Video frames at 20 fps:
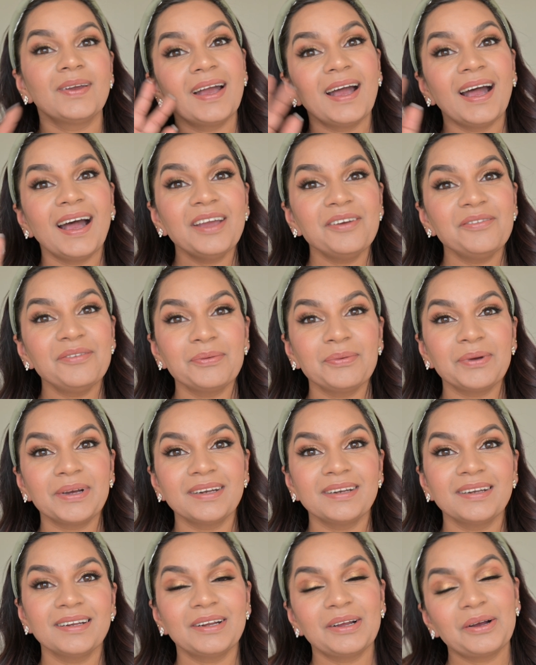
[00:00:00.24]
Hi
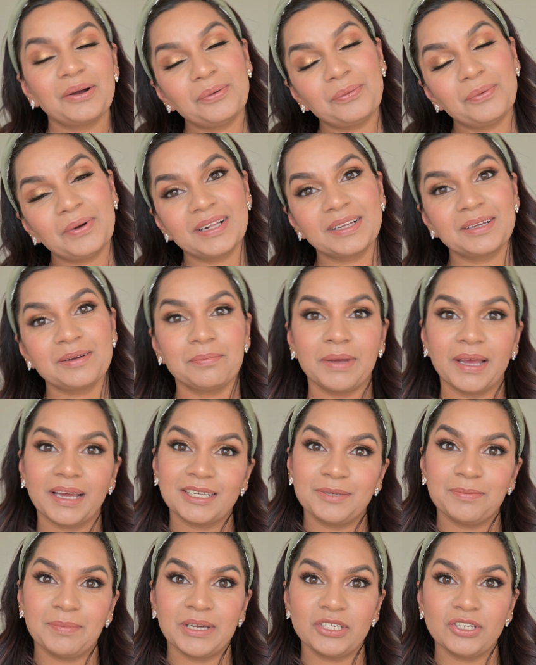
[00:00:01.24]
everyone, welcome back
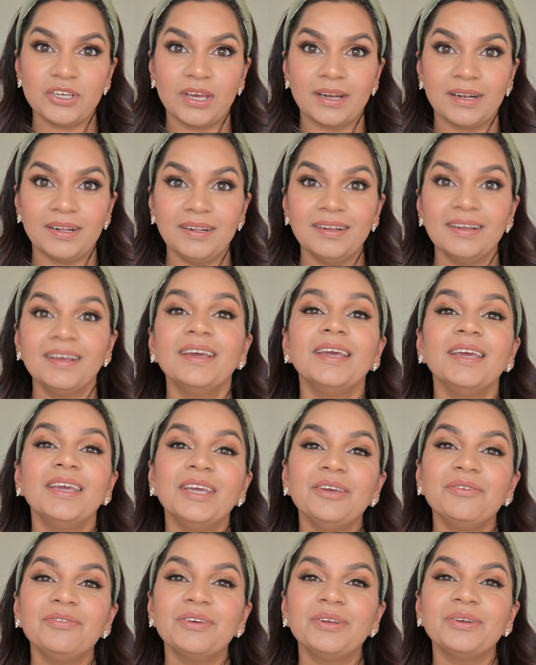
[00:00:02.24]
to my channel.
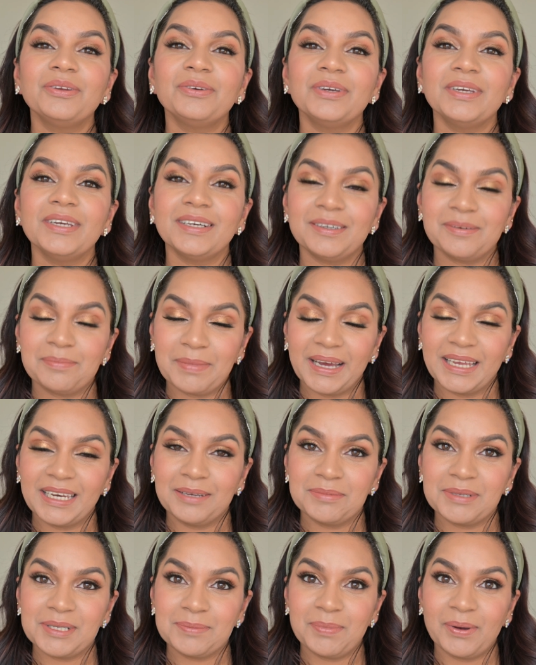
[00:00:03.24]
If you're new here, my
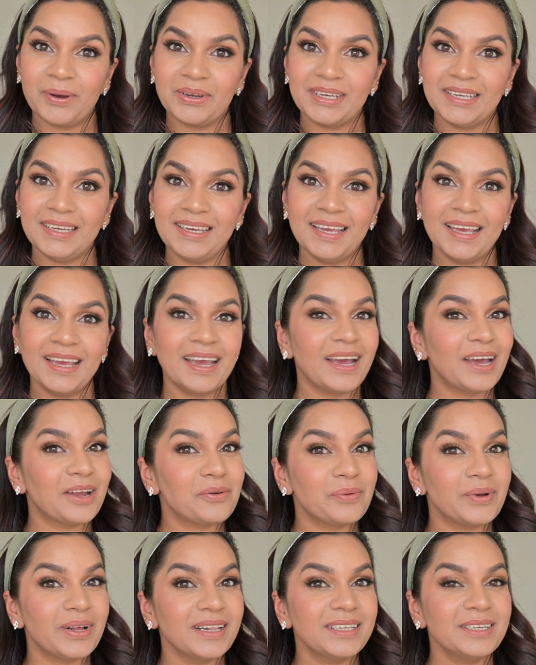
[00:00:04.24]
name is Bonny and
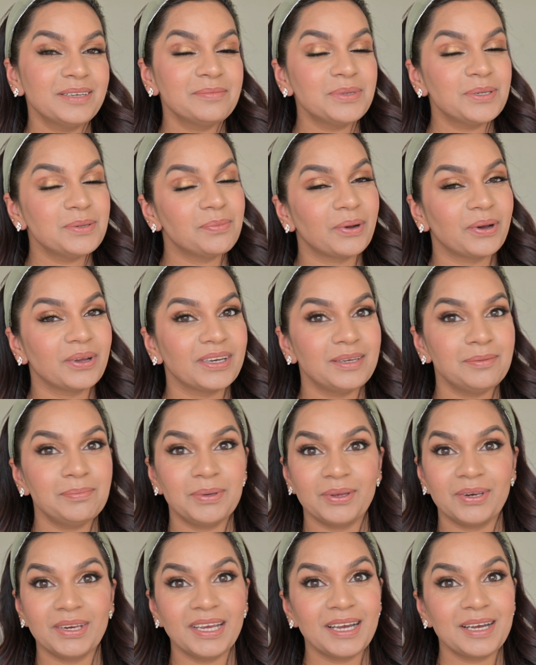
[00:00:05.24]
welcome to Bonny
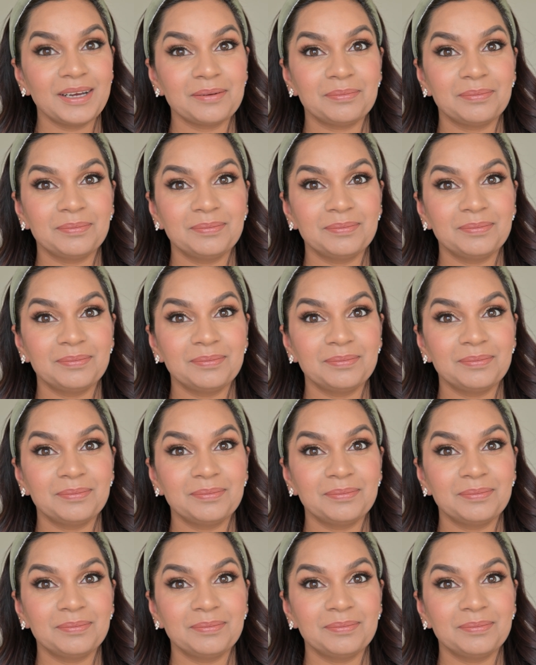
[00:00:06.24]
Beauty Hub.